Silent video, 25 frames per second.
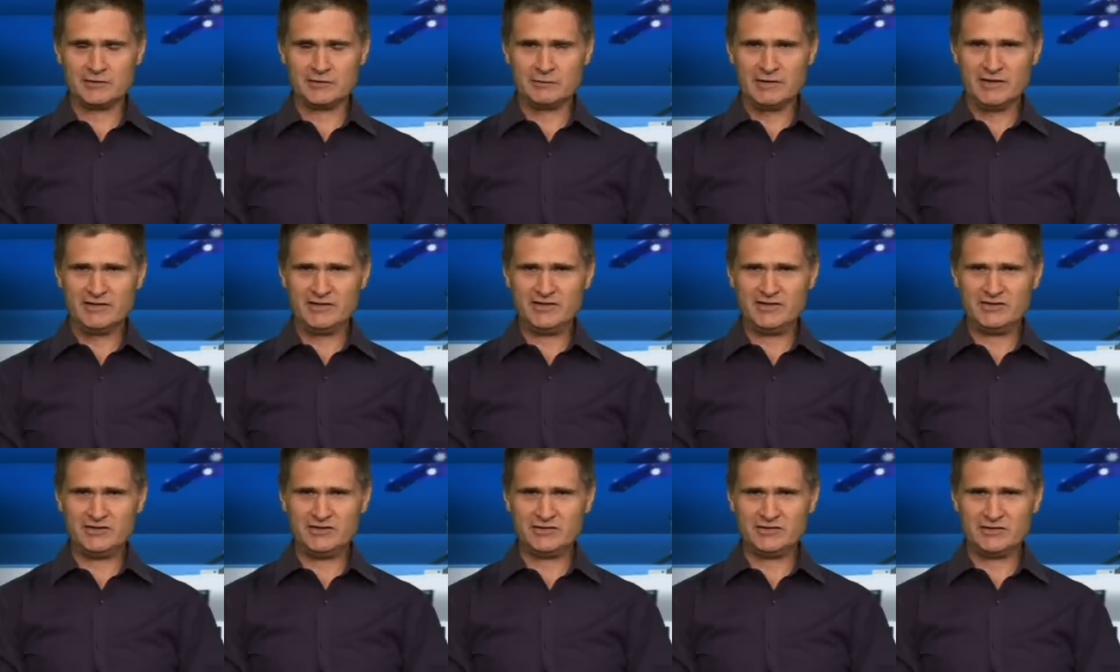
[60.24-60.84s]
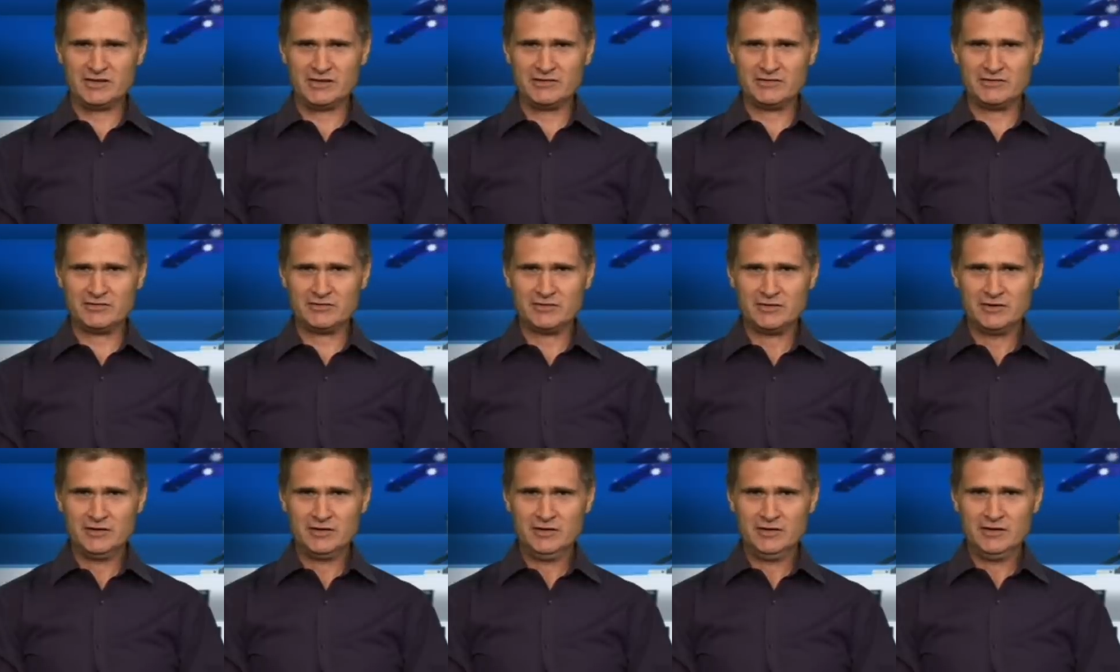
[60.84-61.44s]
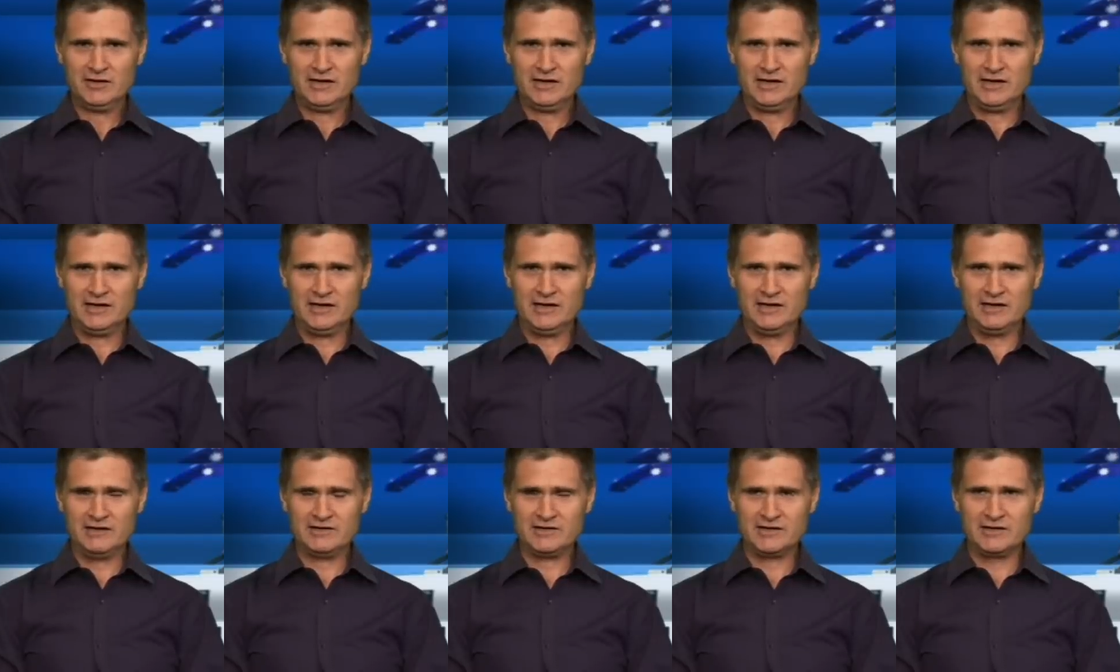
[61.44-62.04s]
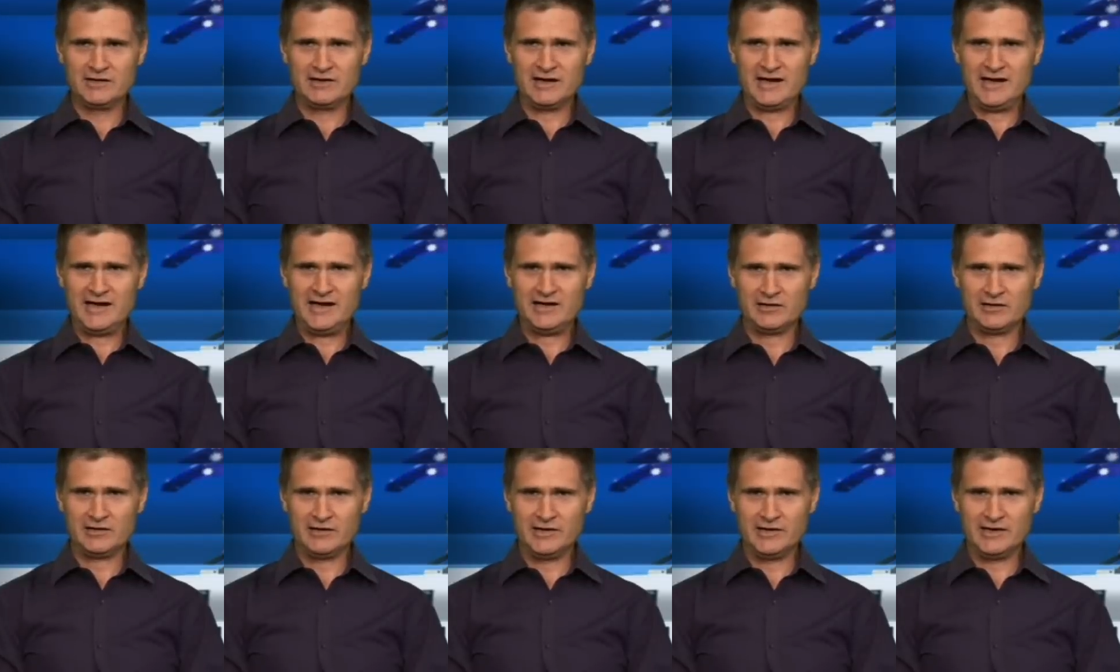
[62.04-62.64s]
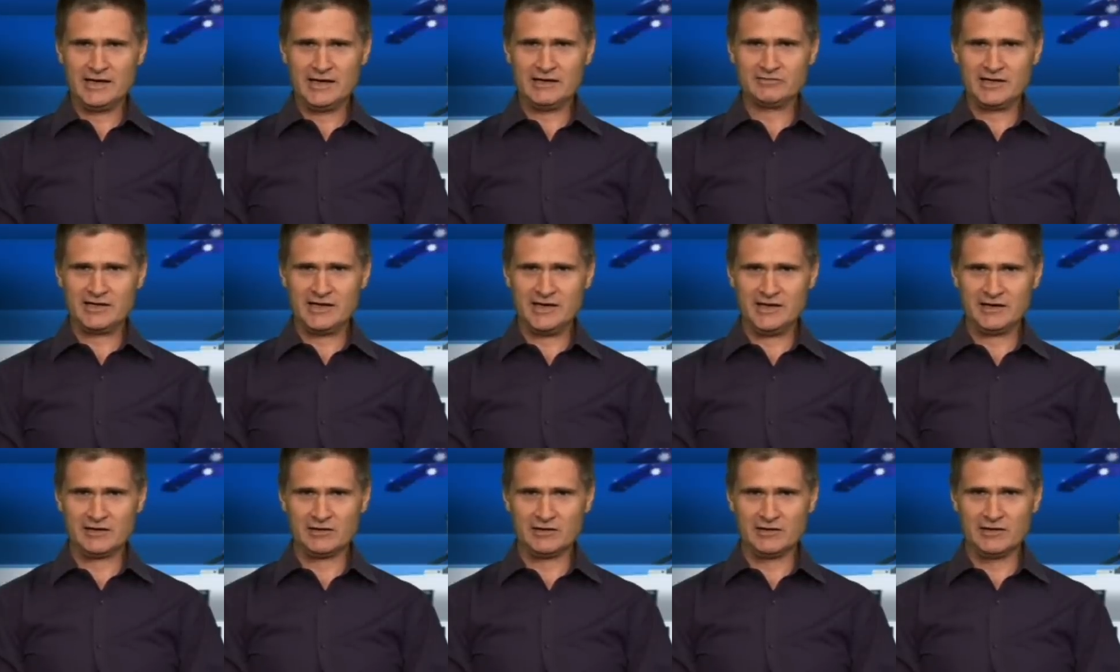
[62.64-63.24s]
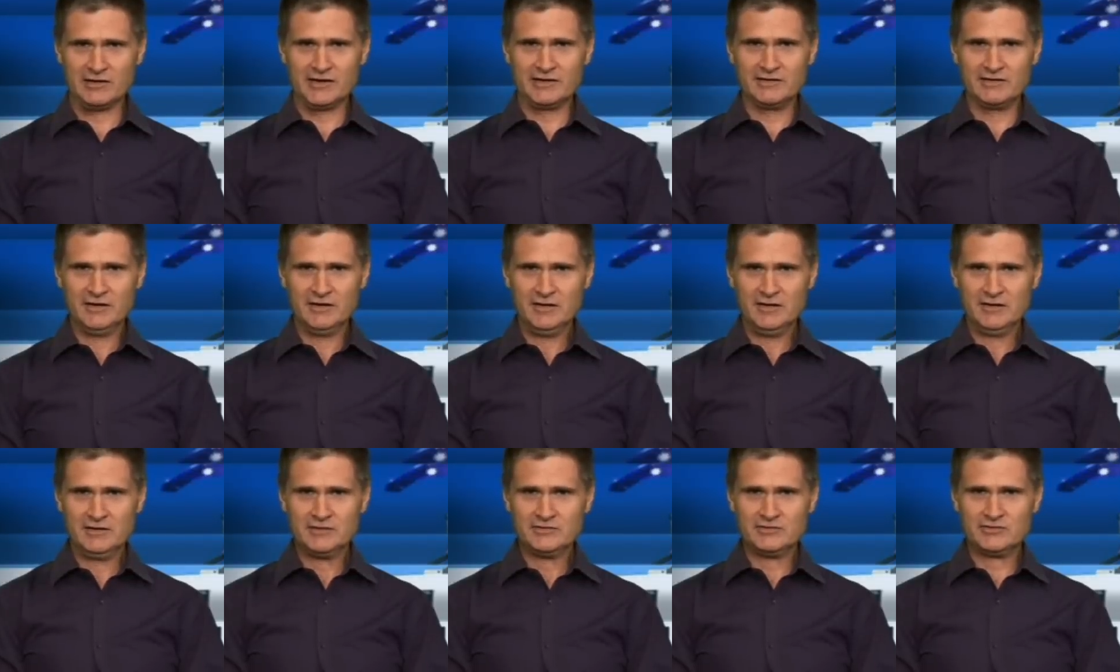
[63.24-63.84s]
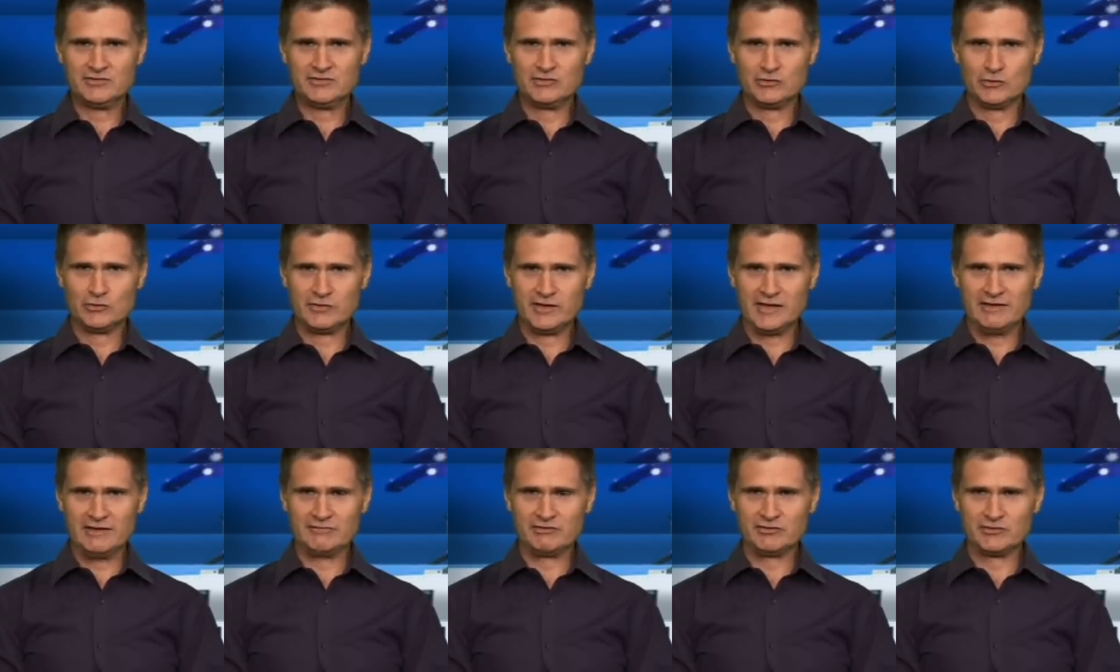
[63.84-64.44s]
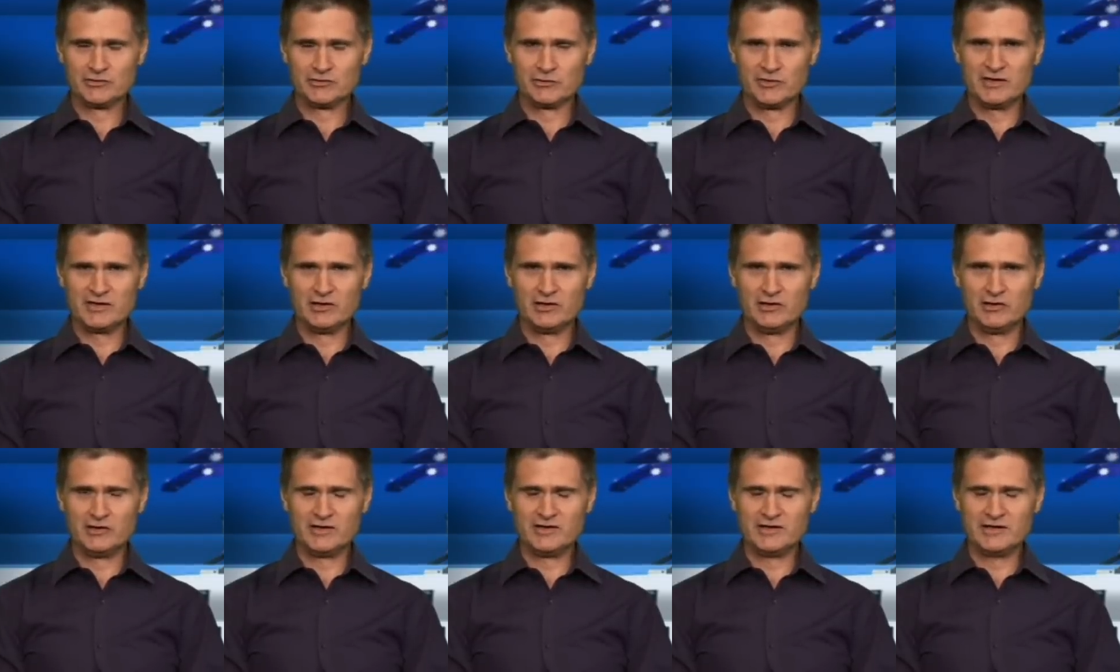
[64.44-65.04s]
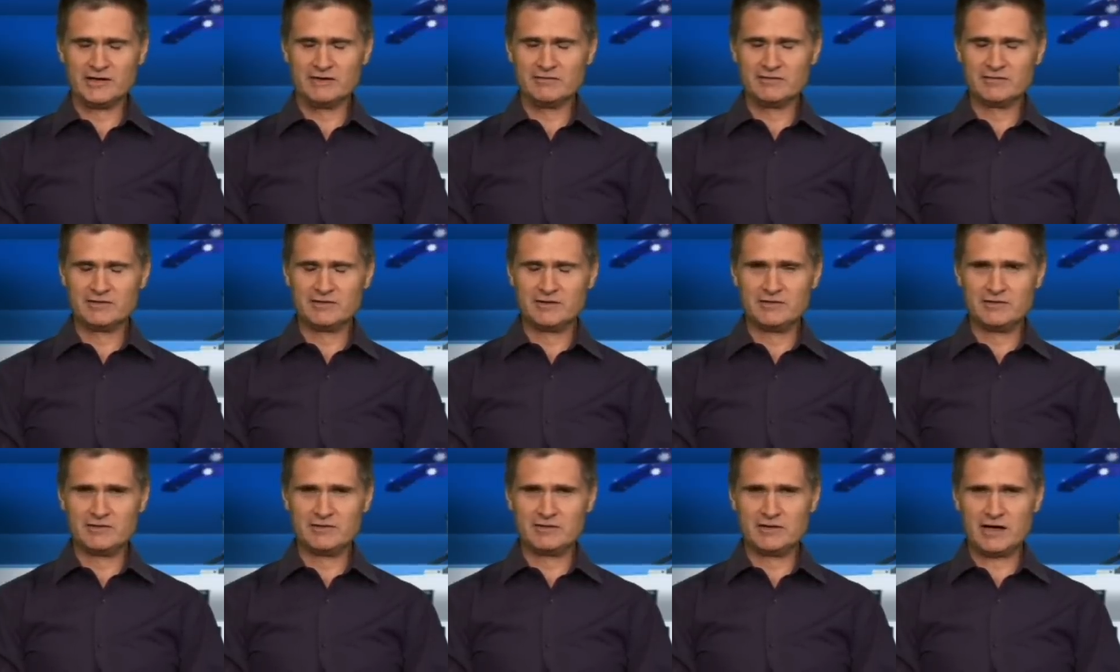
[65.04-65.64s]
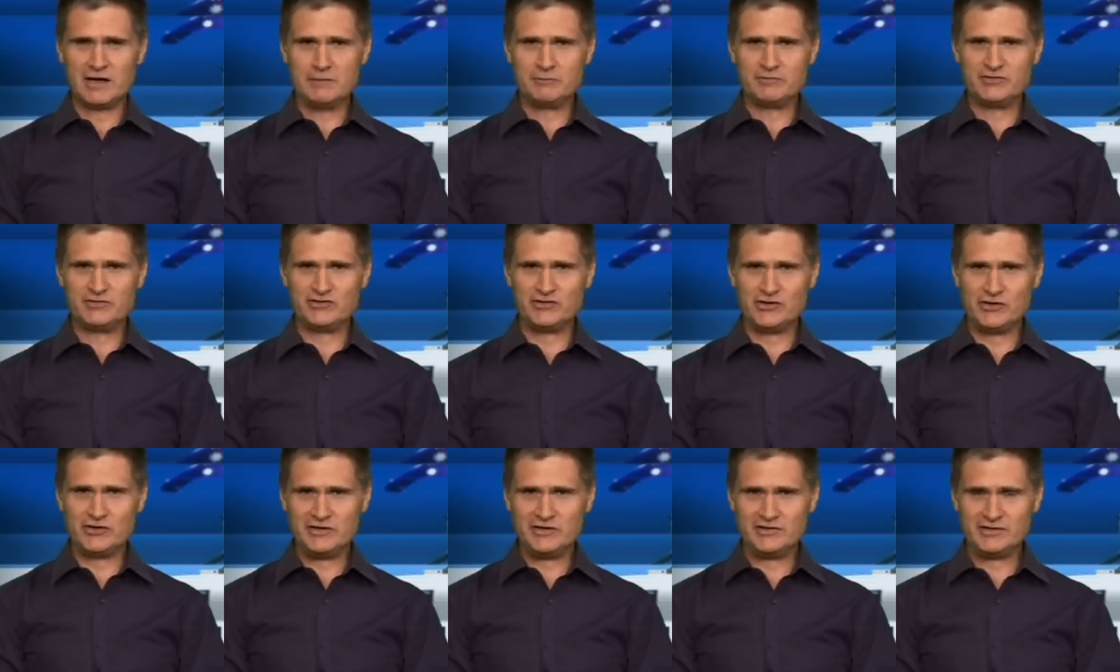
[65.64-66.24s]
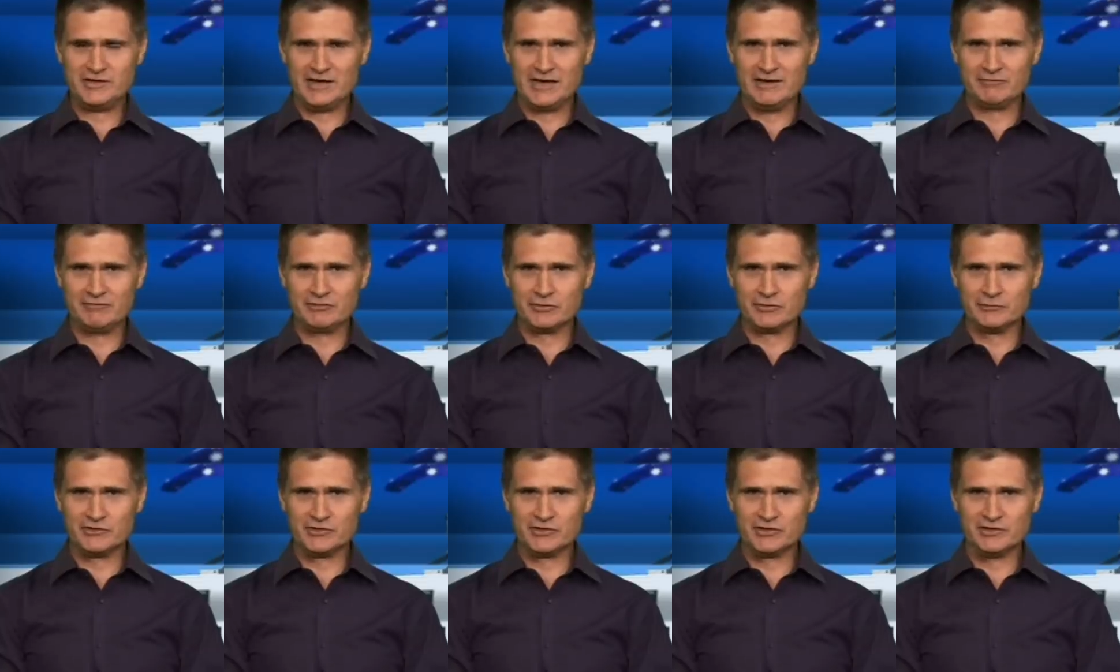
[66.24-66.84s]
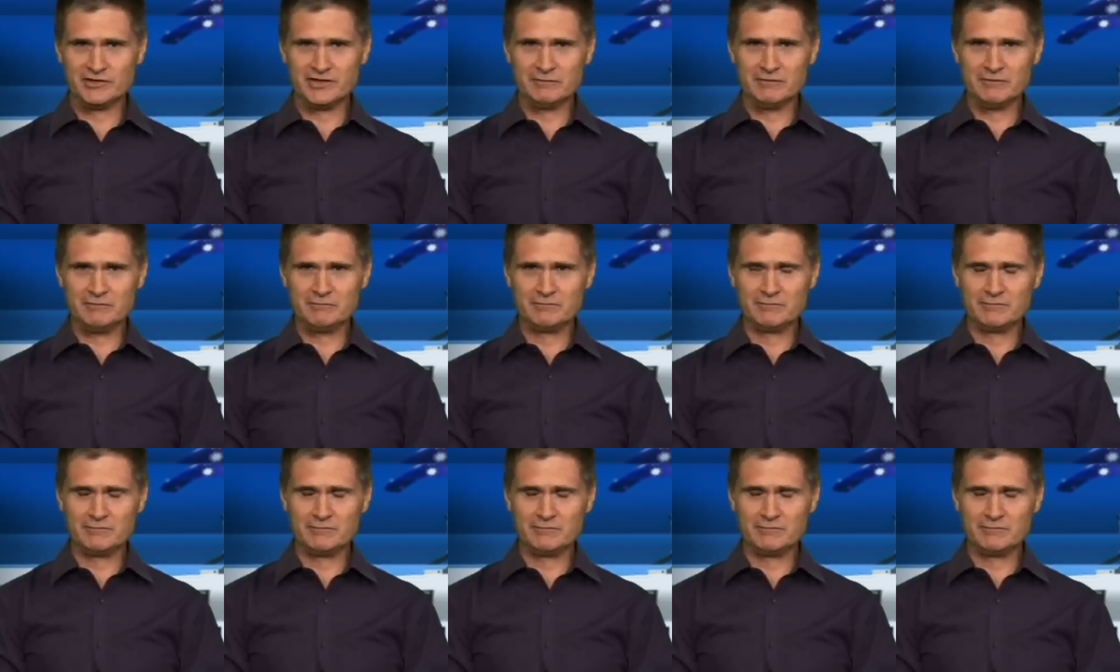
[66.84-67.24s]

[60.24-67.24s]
I mean, this is just headline after headline, story after story, you know, absurdity after absurdity.